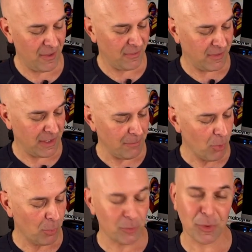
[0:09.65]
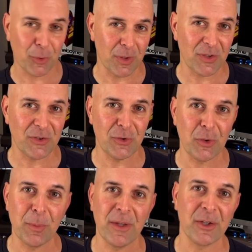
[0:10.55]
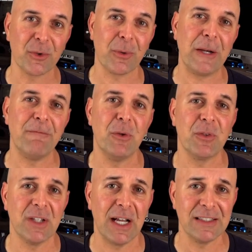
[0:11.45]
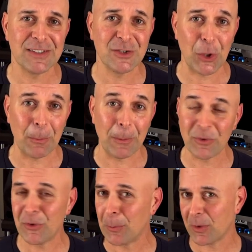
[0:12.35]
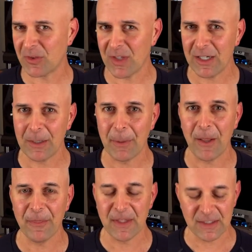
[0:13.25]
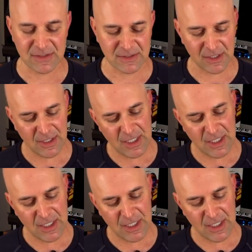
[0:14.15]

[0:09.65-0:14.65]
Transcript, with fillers: the mobile recording studio by the great folks at iZotope. I'm super excited about this.